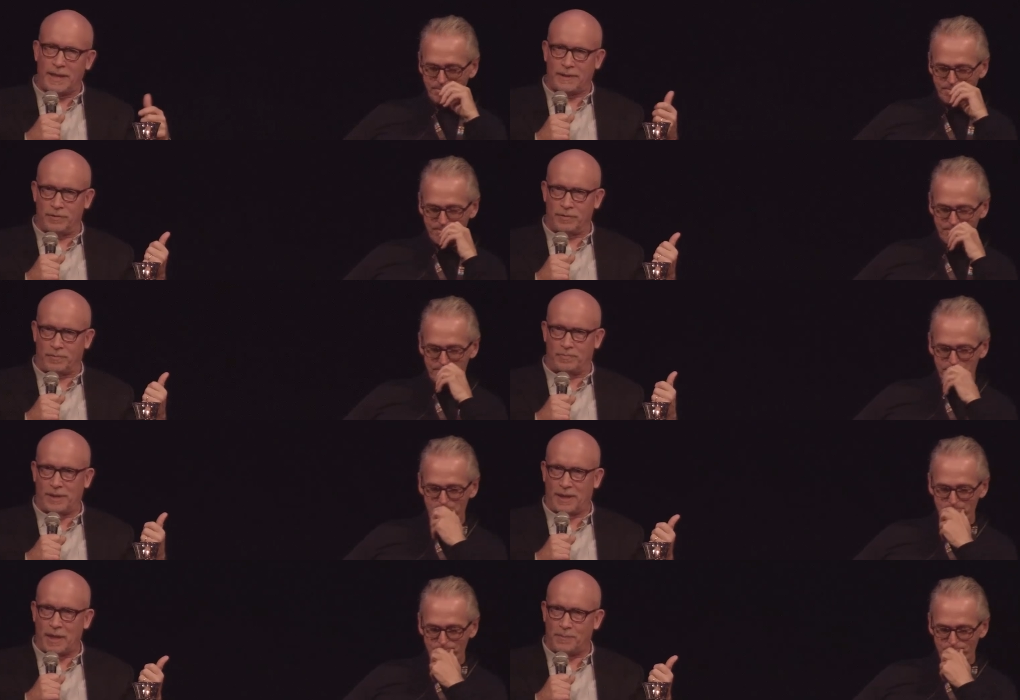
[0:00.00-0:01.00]
Speaker 1: let Derk
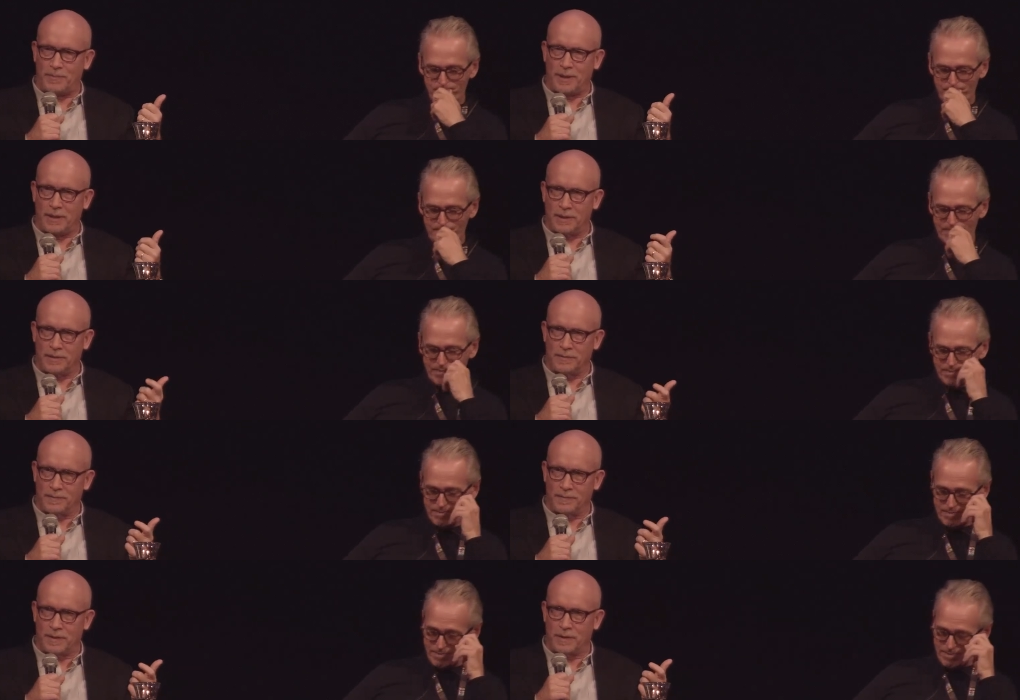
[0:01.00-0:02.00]
pick it up. I mean,
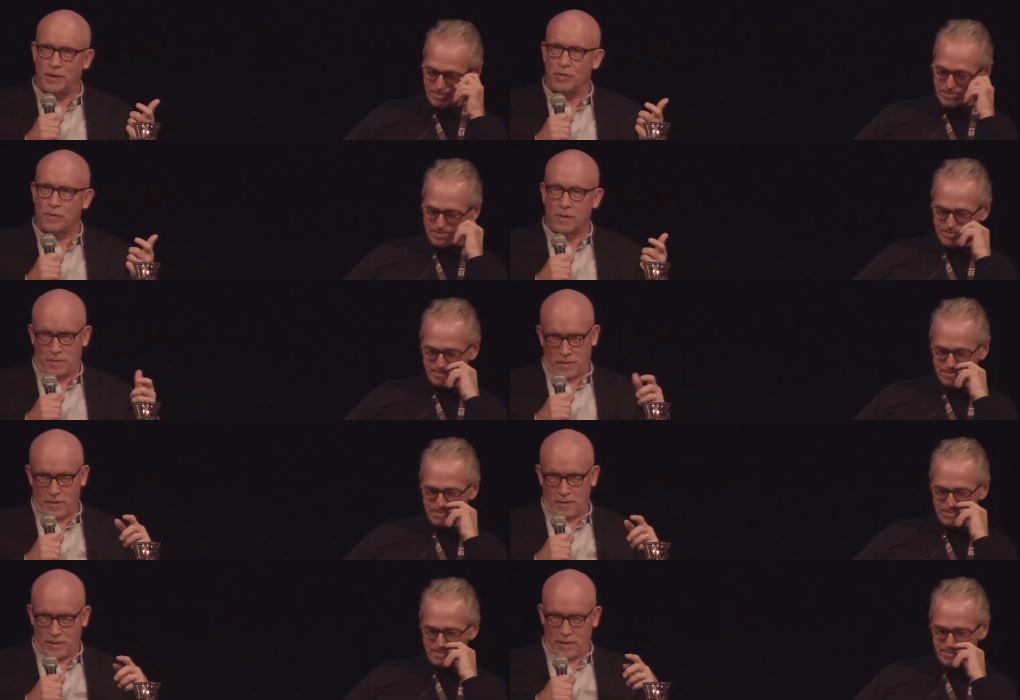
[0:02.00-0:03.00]
you know,
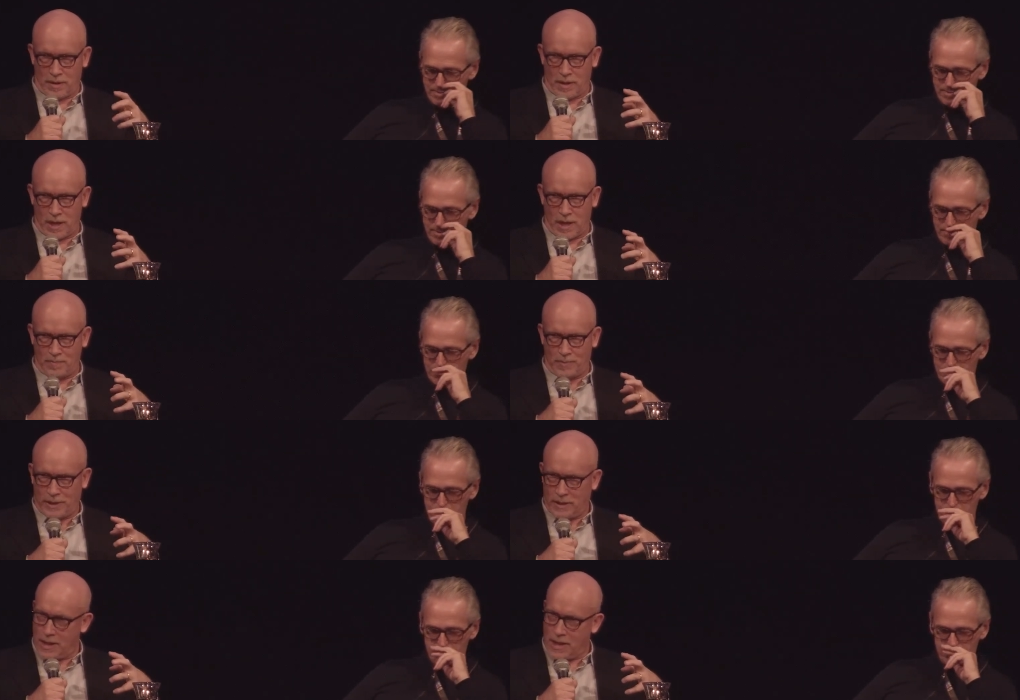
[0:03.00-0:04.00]
but